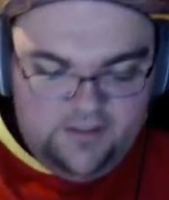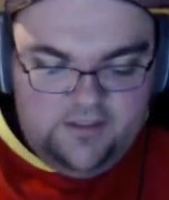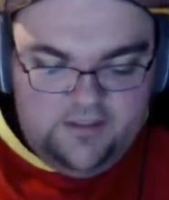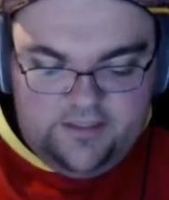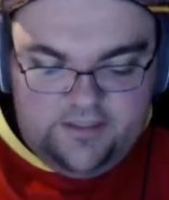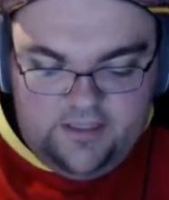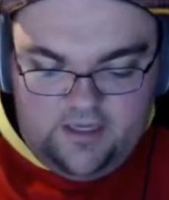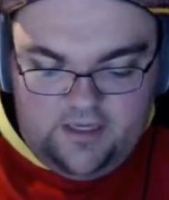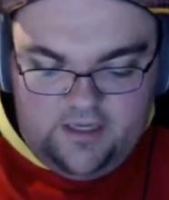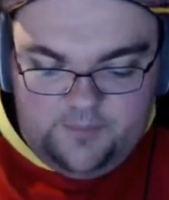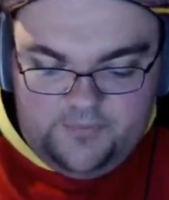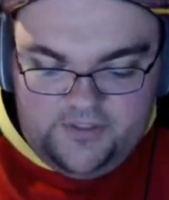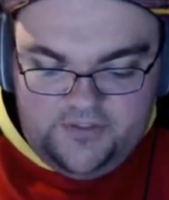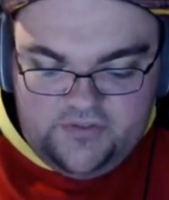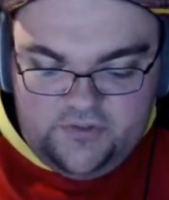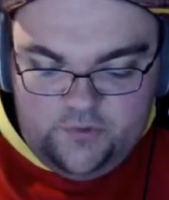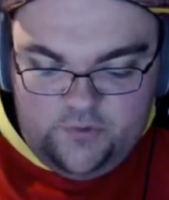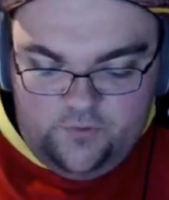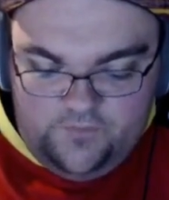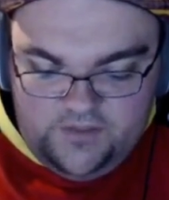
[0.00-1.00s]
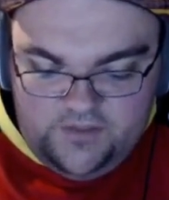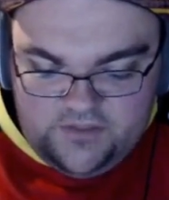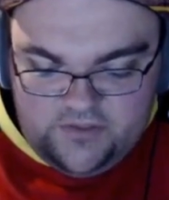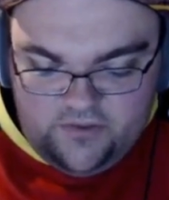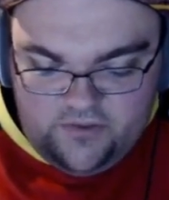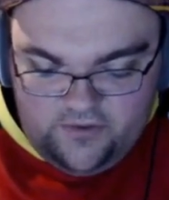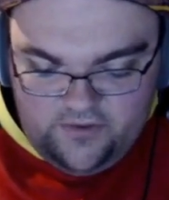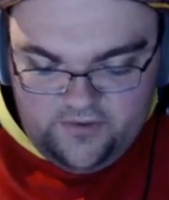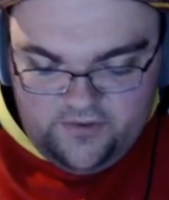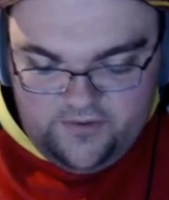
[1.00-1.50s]
Now, I played 2 of this
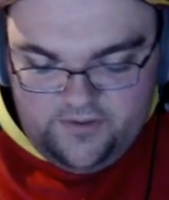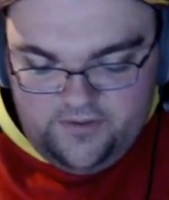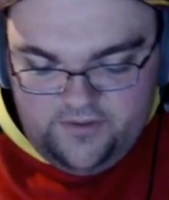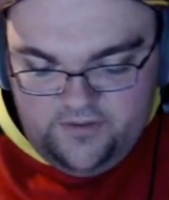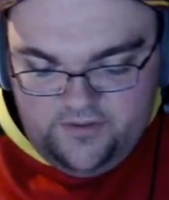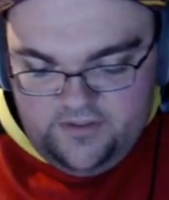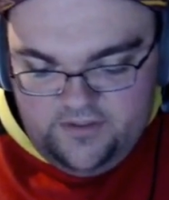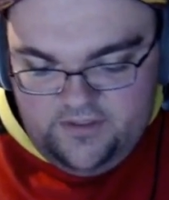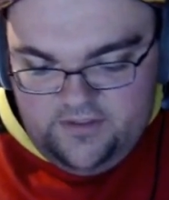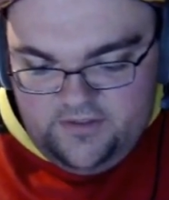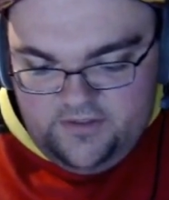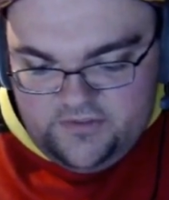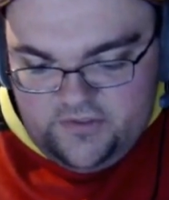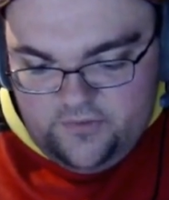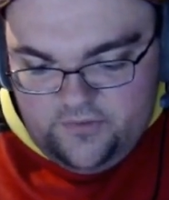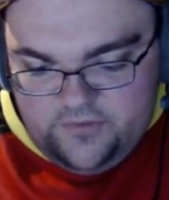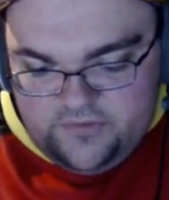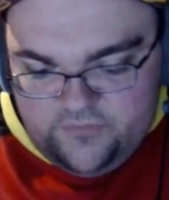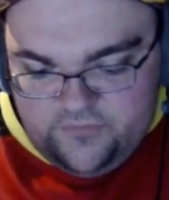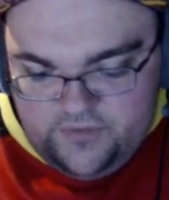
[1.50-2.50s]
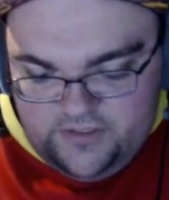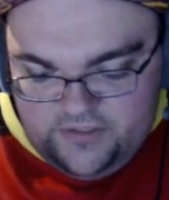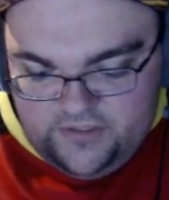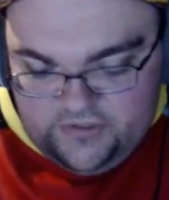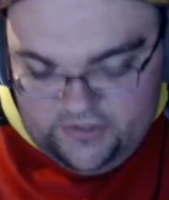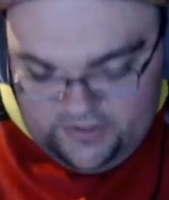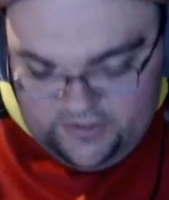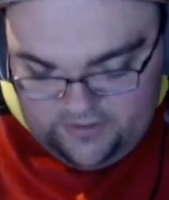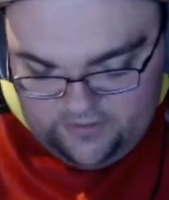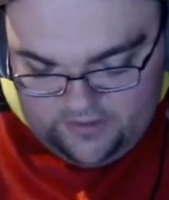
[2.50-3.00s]
card. This card was really good.